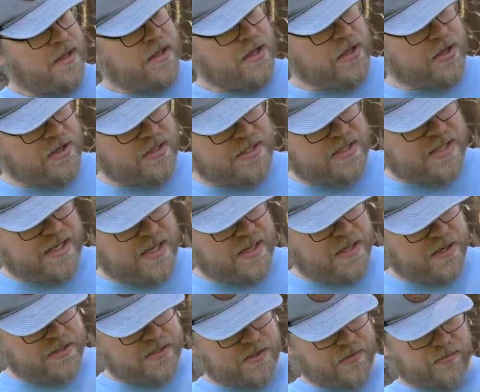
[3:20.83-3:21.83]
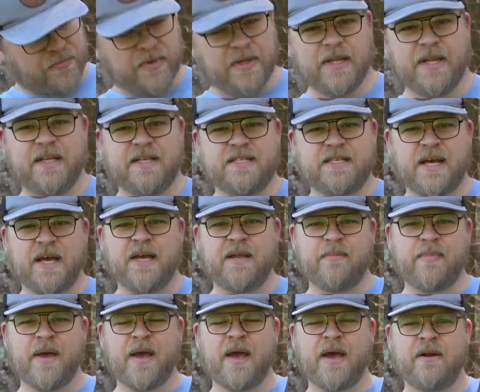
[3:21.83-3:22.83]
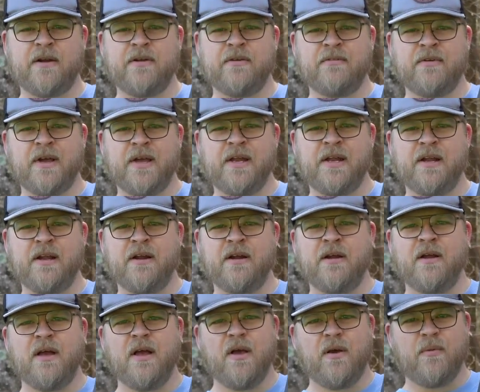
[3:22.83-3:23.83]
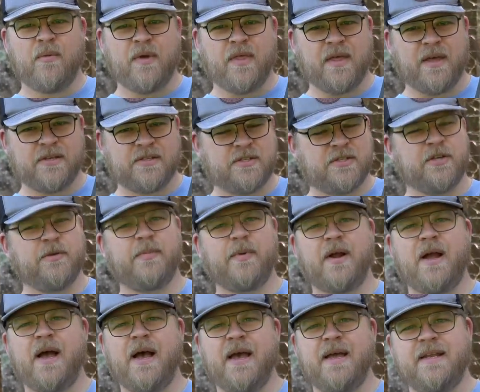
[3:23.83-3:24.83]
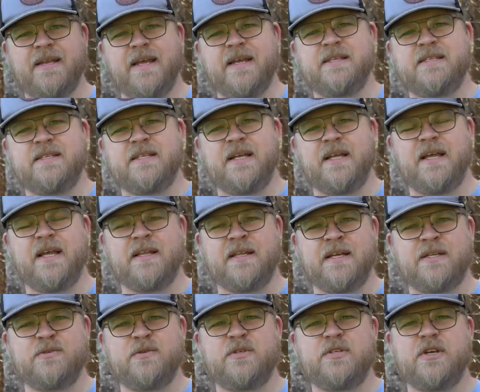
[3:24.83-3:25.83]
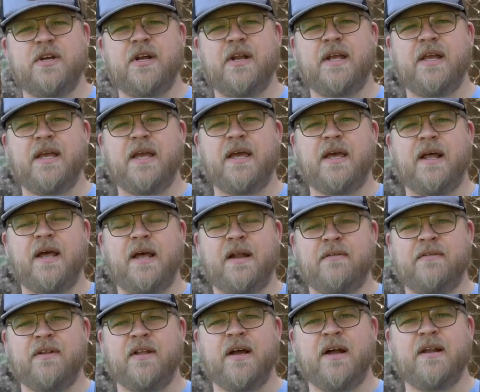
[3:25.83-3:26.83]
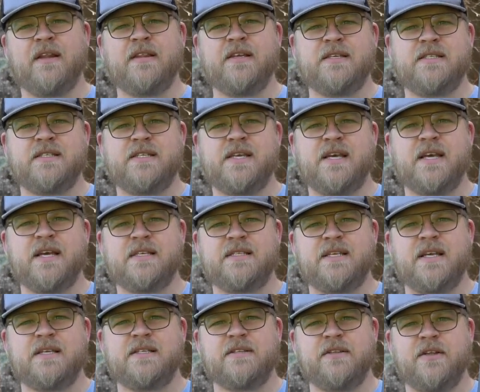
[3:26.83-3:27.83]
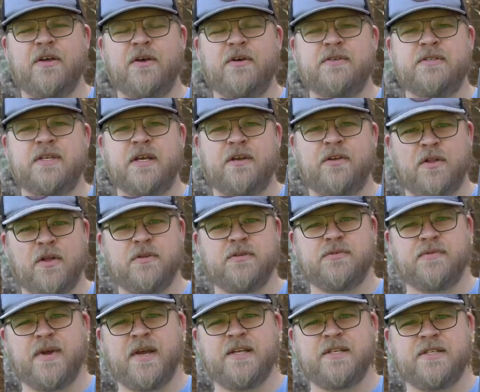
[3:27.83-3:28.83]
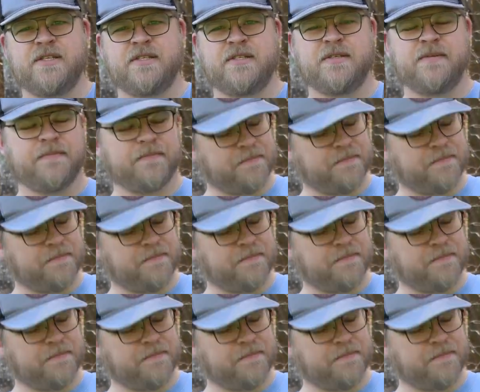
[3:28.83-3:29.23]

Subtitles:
You can see there's a really tight pattern right here with super high density, and that's what you're going to get out of a lot of these TSS loads at close ranges.